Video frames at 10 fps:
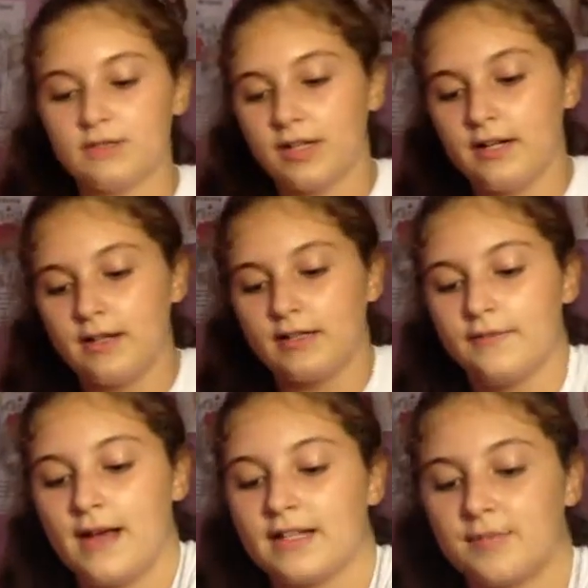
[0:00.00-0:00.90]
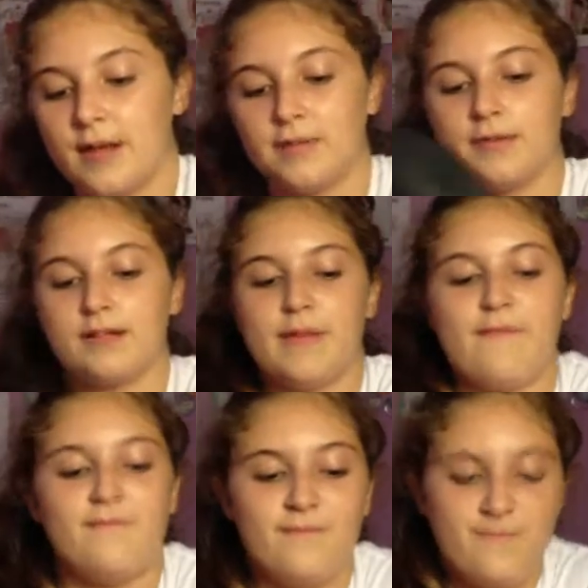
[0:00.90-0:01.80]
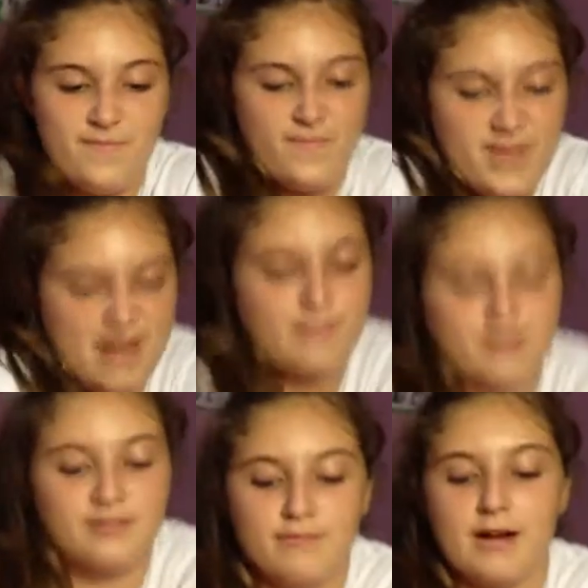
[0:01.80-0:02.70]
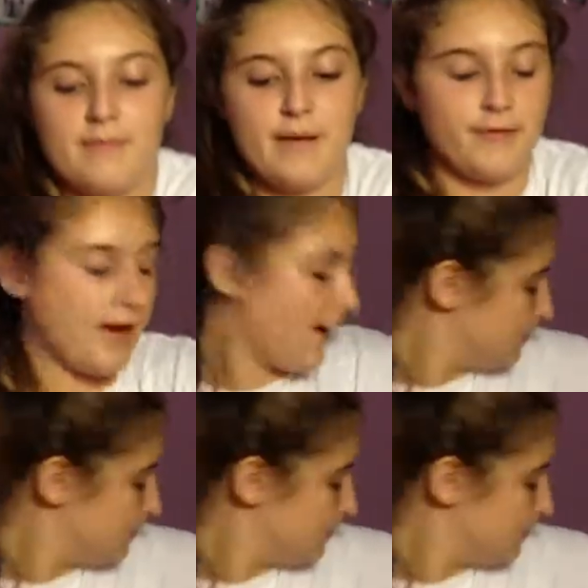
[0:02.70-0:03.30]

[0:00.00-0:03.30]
trying to do this as fast as possible because my camera's gonna run out of memory.